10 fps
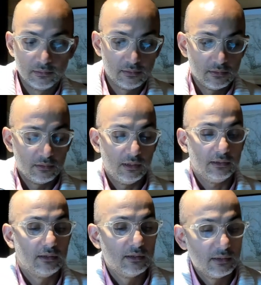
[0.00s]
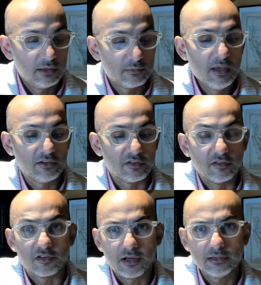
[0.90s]
right? It makes sense,
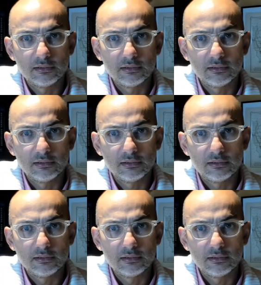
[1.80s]
right?